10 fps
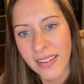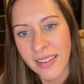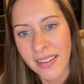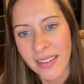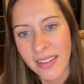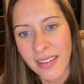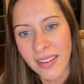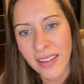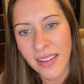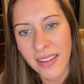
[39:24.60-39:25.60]
All
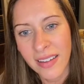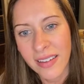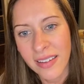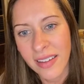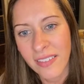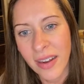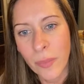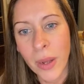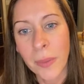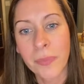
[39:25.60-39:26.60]
right.
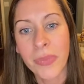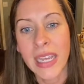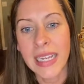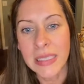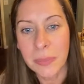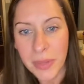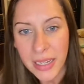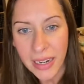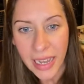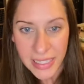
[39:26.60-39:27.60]
Well, it's been
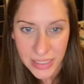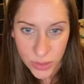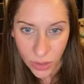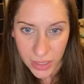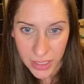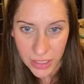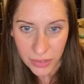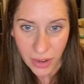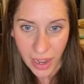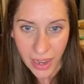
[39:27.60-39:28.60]
nice talking to you
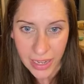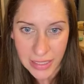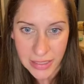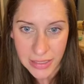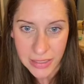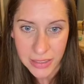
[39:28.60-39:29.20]
guys.